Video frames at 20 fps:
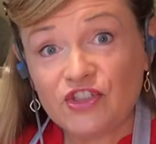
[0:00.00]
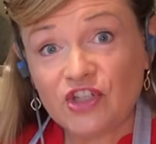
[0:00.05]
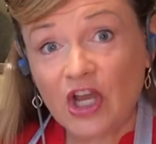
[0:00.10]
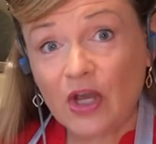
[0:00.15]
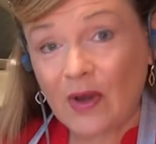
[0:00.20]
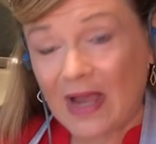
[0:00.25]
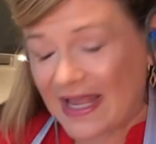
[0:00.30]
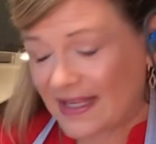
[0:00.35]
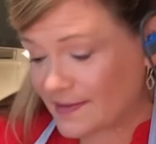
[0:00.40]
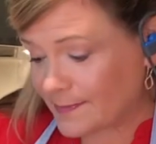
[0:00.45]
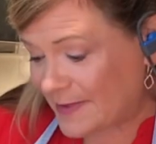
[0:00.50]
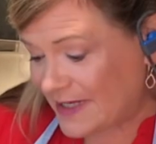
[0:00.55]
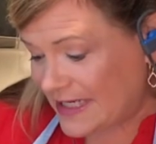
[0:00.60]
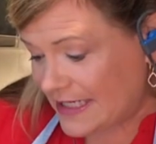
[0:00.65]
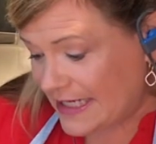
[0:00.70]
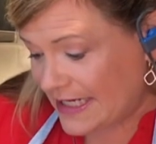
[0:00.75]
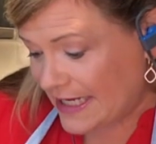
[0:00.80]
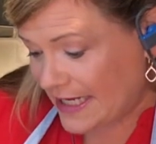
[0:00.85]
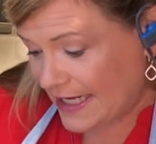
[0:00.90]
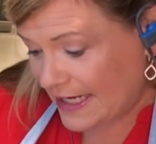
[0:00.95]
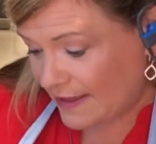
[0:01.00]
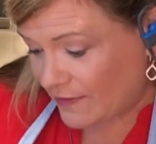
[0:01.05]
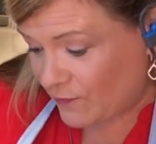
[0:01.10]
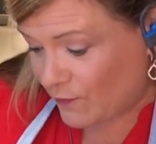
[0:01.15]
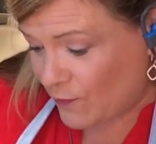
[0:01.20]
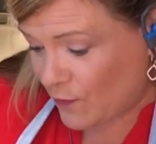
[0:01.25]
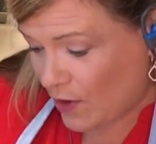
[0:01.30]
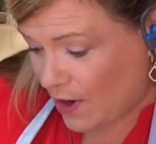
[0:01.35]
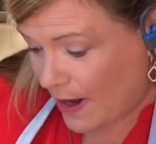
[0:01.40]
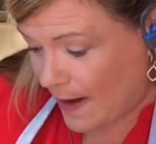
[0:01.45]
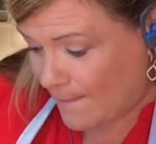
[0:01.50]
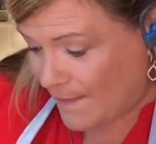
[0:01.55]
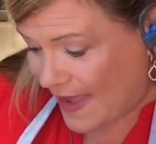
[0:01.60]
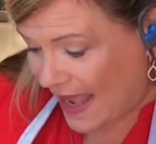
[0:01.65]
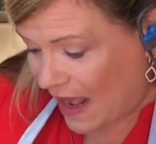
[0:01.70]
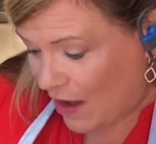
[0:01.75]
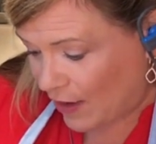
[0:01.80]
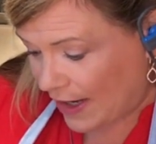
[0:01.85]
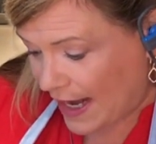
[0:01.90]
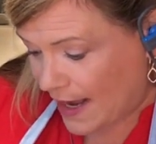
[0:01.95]
dough has been kneading for
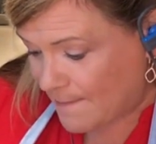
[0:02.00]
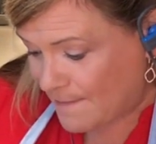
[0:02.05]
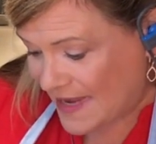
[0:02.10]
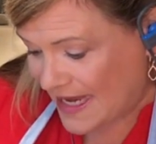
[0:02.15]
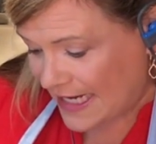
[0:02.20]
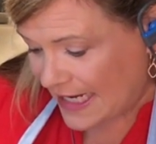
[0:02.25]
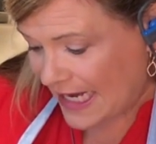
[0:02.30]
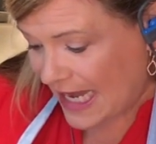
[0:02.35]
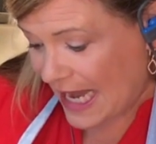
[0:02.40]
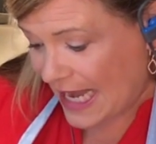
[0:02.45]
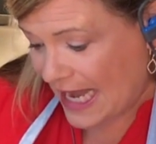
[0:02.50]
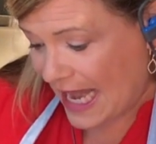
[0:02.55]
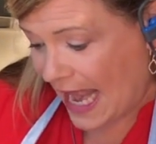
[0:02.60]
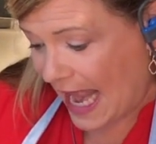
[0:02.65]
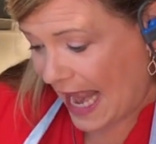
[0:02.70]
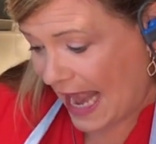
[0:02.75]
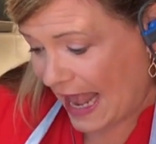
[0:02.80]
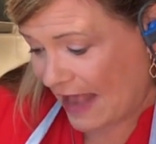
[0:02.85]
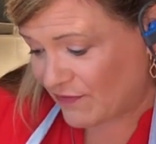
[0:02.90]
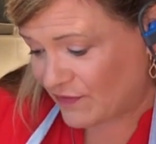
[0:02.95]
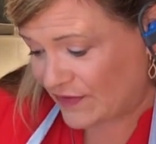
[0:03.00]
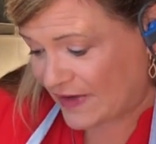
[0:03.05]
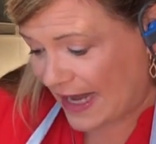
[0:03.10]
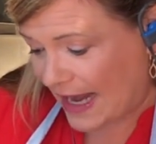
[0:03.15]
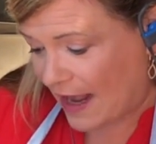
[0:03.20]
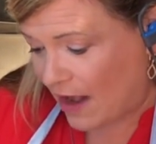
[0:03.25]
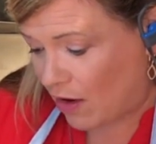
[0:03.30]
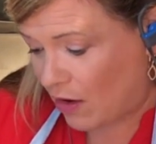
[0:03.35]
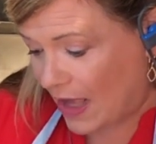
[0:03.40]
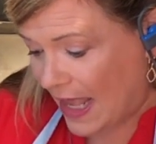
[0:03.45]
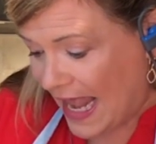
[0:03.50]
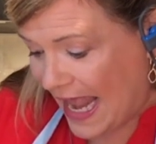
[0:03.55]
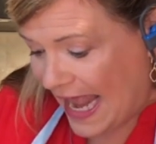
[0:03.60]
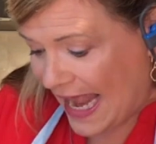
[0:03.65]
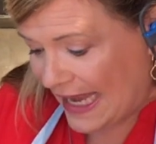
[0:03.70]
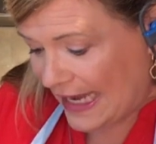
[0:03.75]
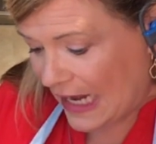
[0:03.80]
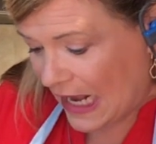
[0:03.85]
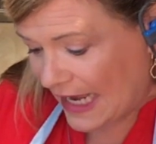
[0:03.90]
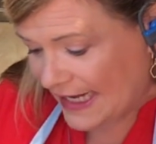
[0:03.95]
about 1.5 minutes now,
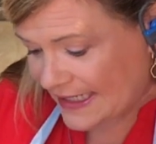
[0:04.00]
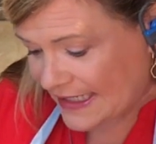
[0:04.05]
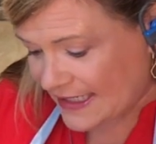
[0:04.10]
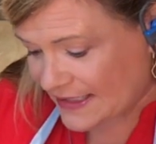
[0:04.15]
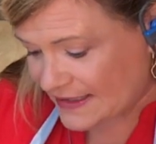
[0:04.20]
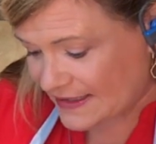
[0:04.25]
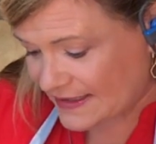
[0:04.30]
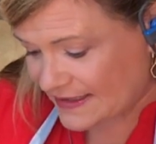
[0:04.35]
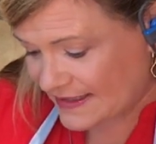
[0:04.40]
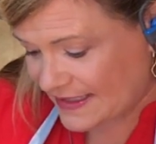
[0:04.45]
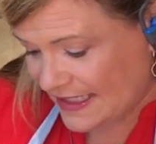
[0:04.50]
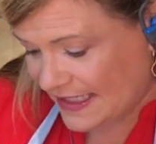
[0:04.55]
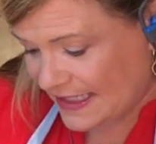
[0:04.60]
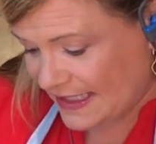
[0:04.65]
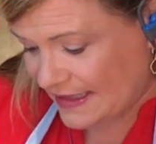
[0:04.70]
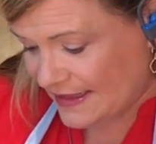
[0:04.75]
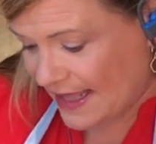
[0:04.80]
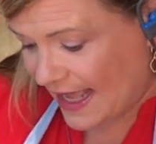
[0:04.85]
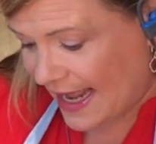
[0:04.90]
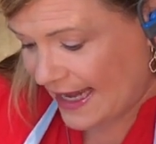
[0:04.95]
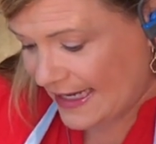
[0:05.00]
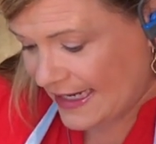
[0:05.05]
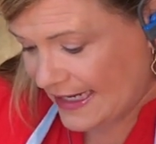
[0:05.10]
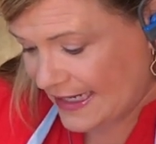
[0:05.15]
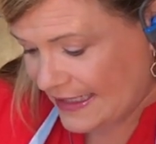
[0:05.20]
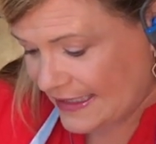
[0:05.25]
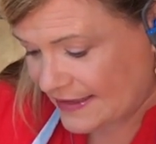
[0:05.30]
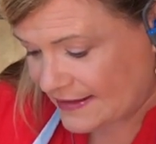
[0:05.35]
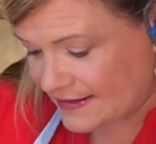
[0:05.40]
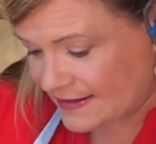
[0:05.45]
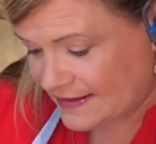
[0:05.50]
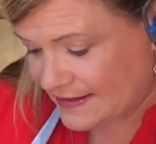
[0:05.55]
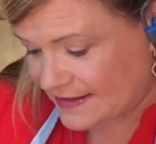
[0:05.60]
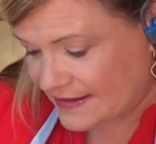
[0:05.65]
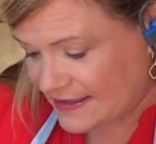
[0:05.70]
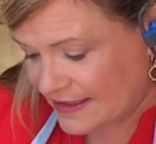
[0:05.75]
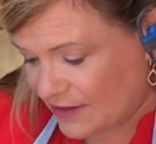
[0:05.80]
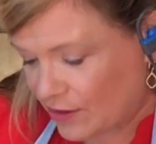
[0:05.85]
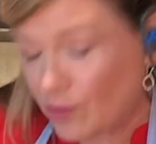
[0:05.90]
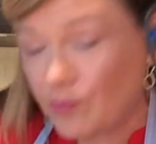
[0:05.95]
and I can see that it is
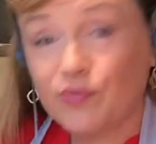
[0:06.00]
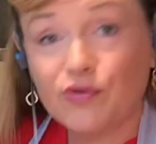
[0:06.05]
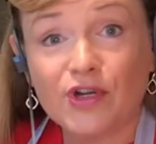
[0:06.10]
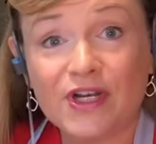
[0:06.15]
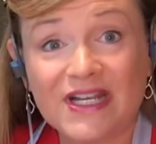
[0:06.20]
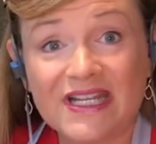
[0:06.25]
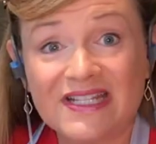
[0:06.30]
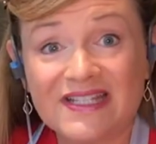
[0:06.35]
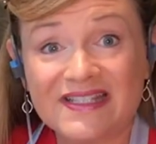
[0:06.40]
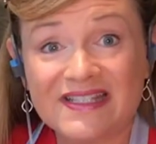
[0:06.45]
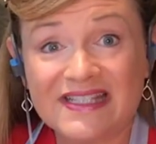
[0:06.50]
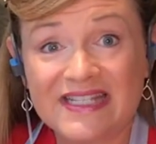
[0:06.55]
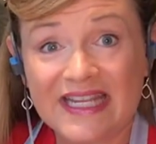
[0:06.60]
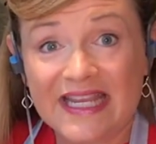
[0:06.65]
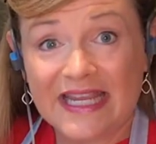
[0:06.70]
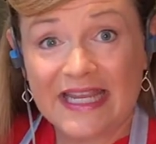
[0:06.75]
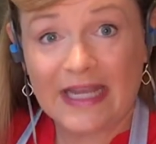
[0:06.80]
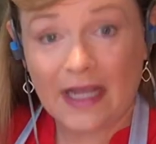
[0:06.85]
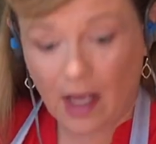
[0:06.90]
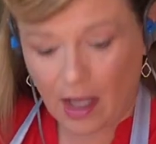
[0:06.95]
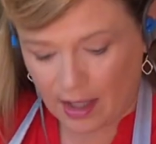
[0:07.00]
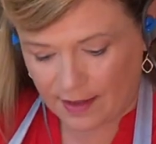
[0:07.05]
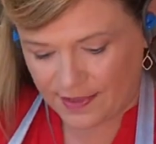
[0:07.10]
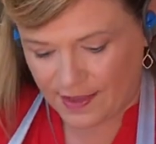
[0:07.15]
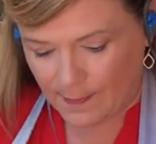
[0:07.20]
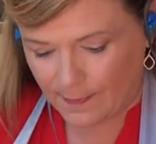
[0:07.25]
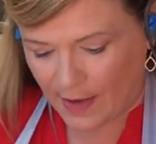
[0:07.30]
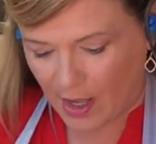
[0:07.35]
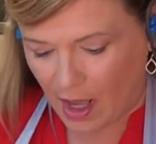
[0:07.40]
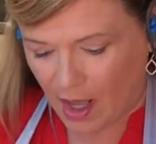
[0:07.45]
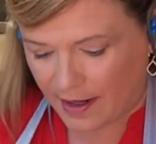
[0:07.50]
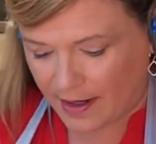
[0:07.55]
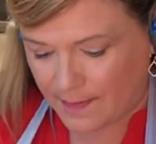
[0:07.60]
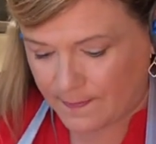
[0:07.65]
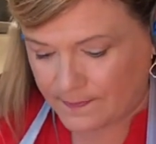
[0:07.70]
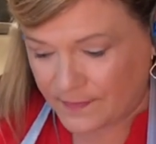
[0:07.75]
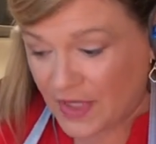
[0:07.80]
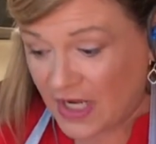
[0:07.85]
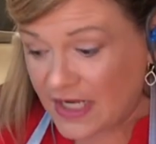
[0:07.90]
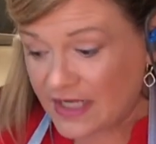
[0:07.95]
still pretty sticky on the bottom.
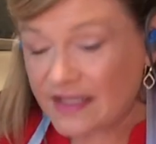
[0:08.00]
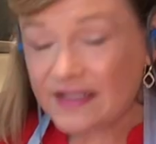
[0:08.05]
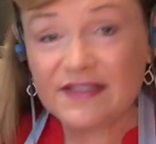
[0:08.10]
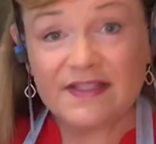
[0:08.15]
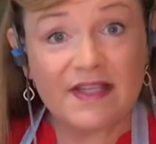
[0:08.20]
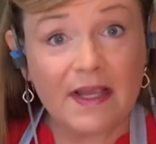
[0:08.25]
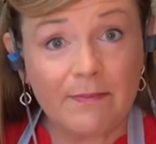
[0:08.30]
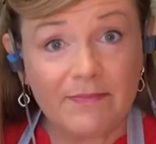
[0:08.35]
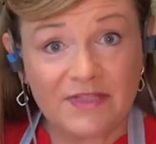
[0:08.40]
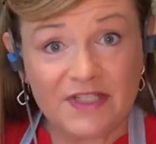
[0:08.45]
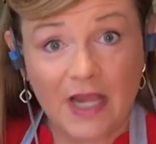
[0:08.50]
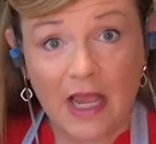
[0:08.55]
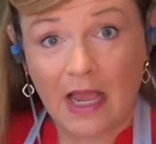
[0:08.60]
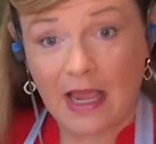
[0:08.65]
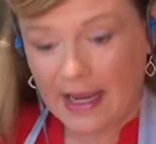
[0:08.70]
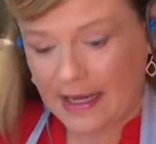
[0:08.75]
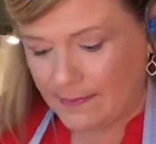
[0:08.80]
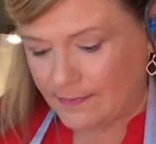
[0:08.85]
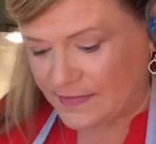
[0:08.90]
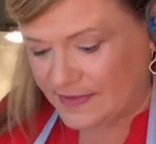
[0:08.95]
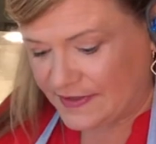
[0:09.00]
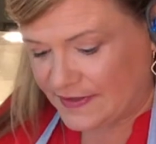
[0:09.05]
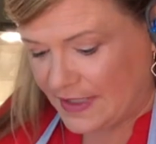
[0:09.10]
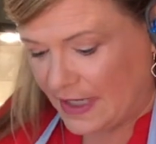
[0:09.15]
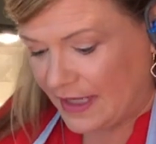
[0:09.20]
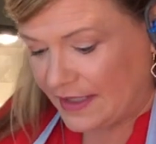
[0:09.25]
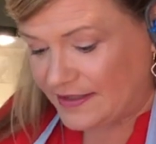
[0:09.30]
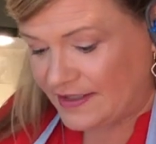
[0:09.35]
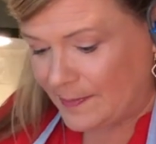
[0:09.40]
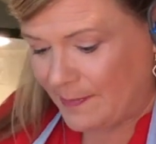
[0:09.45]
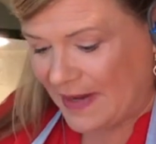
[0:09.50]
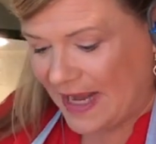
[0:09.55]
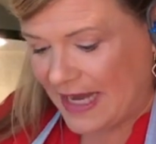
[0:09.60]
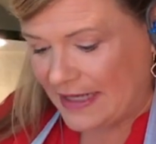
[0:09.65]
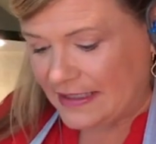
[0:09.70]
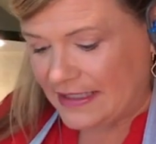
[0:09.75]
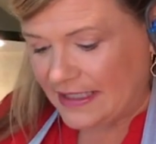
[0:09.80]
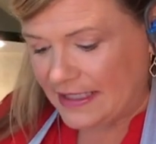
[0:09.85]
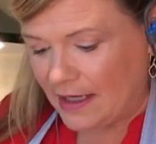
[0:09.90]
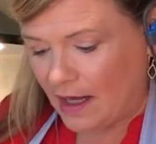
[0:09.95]
Sometimes,
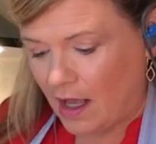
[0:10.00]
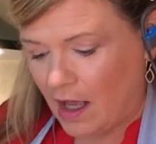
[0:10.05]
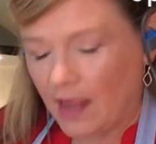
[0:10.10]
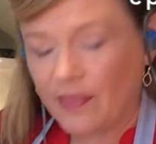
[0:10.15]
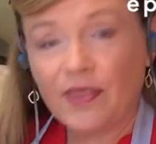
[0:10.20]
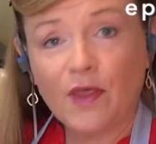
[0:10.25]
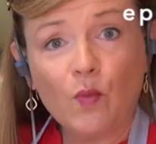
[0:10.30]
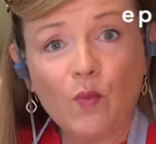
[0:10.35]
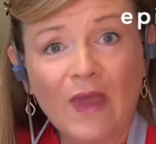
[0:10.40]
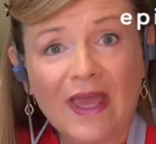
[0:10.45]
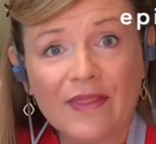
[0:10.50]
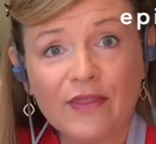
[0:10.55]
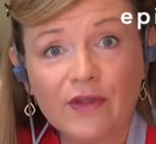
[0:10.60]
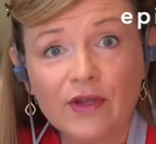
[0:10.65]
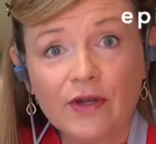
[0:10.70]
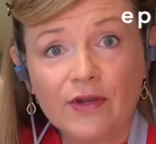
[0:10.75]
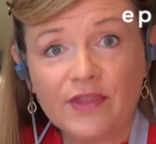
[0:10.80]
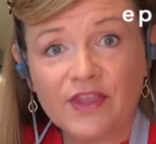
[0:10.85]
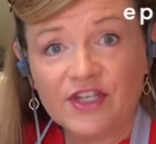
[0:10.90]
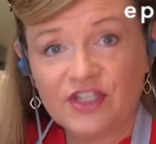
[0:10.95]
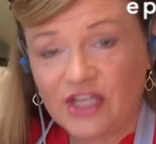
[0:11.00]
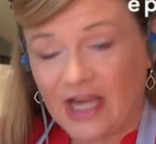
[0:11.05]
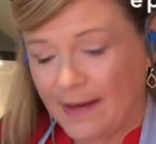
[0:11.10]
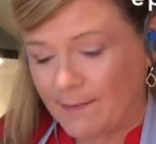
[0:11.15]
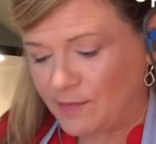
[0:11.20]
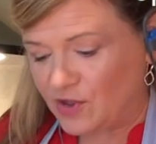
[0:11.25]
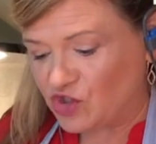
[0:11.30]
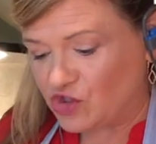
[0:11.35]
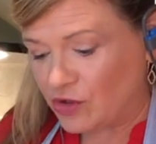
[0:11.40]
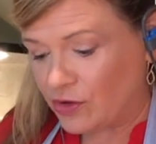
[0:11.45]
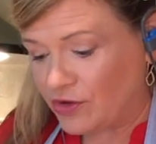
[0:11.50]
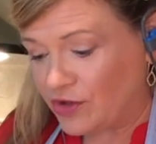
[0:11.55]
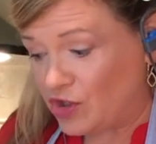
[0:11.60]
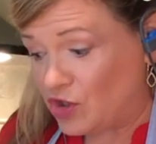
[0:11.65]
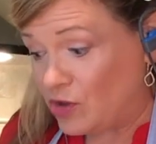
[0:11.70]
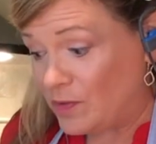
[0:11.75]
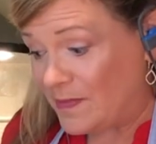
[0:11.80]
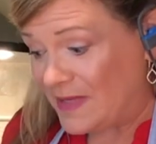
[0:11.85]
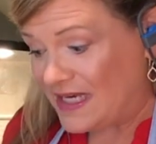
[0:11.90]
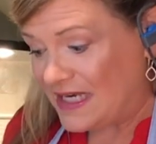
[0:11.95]
depending on the weather, the temperature, the
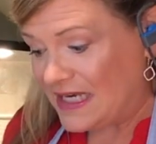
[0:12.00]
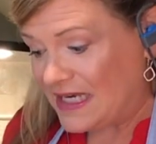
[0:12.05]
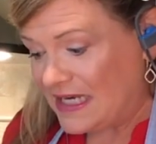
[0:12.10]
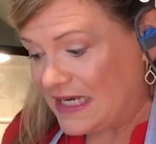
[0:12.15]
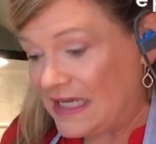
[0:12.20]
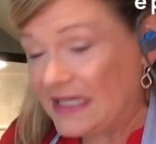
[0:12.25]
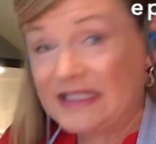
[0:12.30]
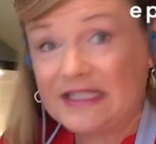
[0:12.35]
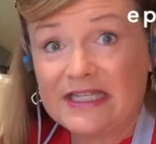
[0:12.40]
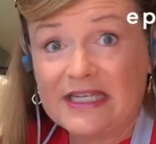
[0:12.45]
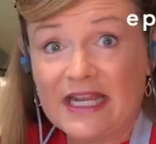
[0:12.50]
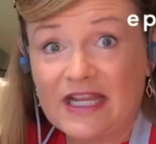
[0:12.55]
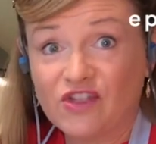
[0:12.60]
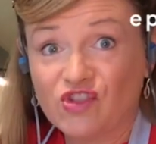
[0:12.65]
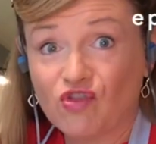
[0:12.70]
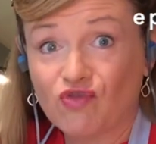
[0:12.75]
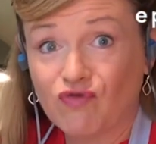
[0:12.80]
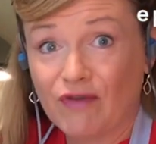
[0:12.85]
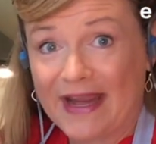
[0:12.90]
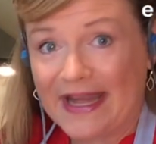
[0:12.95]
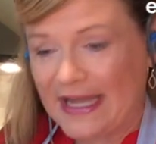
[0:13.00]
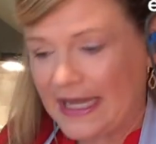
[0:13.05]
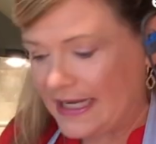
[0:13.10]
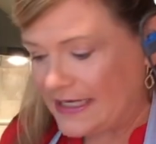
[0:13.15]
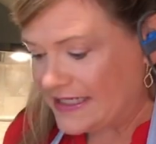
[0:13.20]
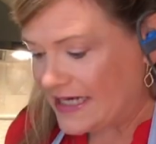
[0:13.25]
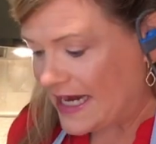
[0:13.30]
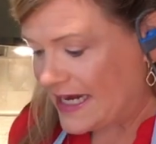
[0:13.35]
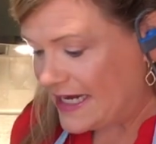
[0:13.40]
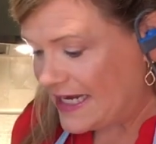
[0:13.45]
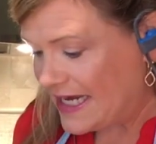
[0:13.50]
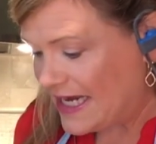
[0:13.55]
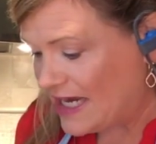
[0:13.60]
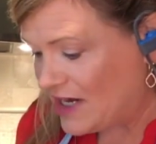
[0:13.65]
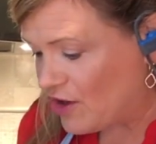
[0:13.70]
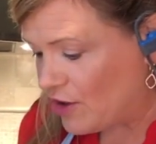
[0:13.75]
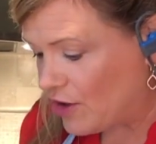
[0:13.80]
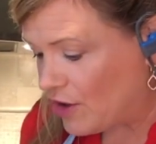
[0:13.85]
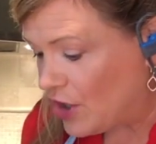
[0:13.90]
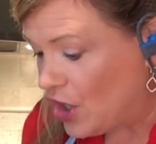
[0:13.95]
humidity, today's a rainy day
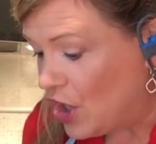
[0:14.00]
here,